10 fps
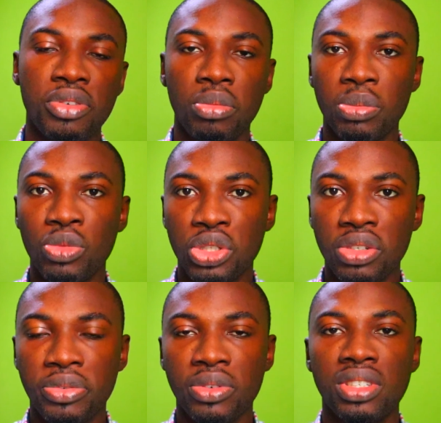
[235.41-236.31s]
from the
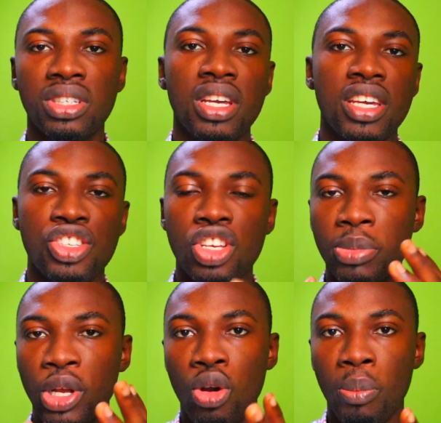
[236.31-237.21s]
mutual fund is going
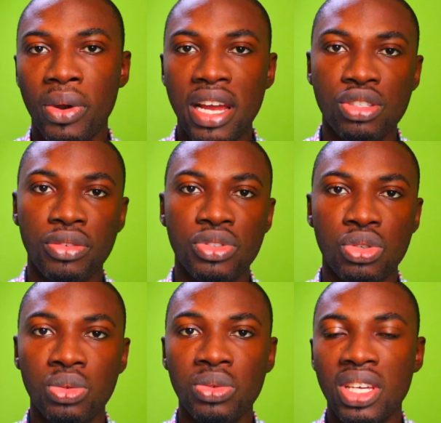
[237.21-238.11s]
to be comprised of
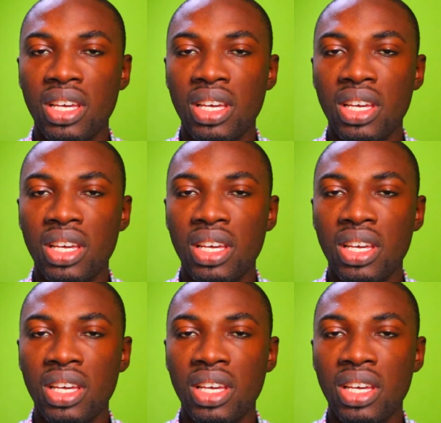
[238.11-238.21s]
two.